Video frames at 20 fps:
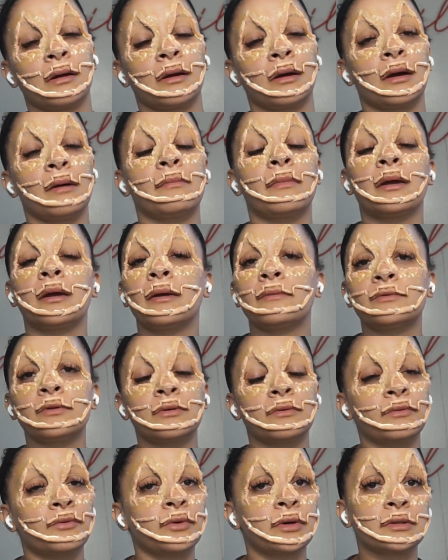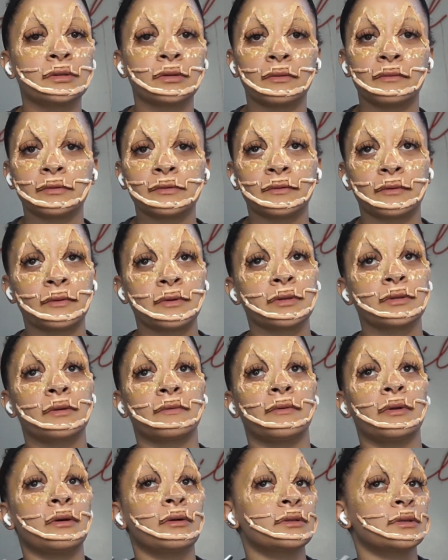I might have to do voiceovers for the rest of the
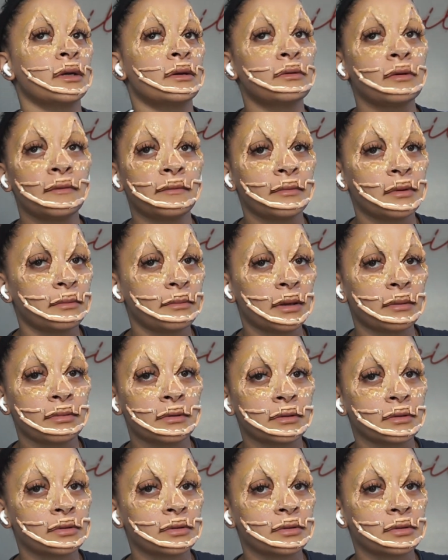video because I don't know if I'm going to be able to